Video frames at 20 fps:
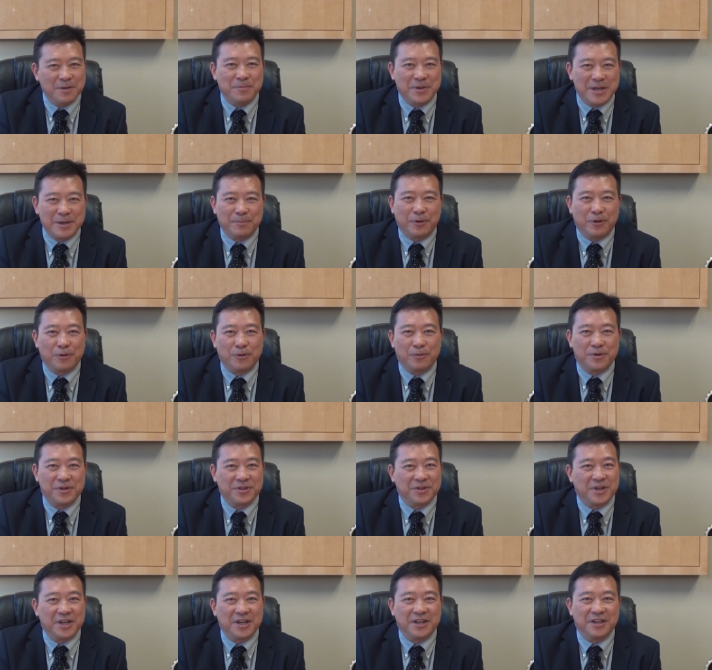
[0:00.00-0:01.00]
people,
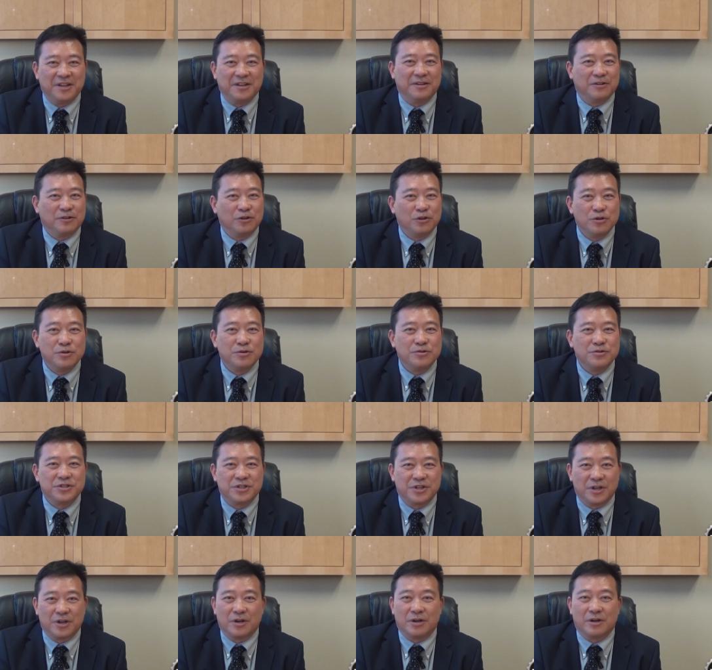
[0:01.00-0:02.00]
when they lose,
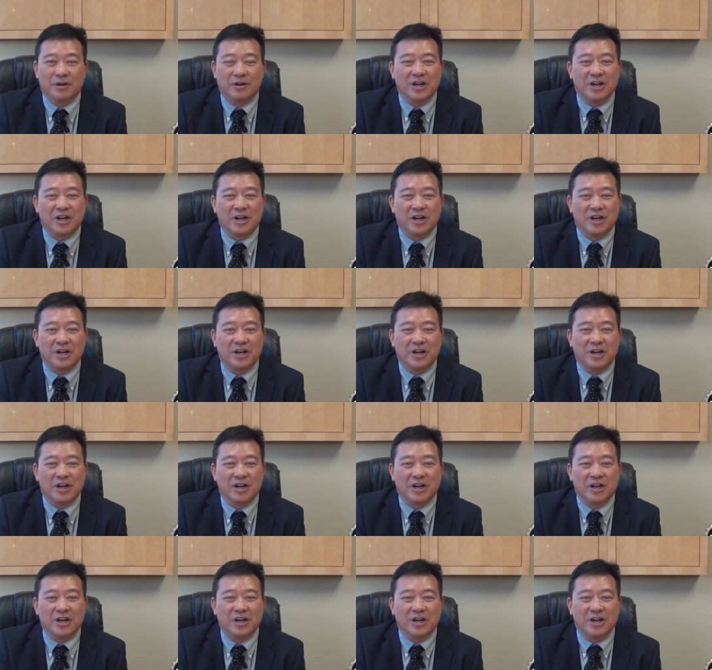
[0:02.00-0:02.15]
they're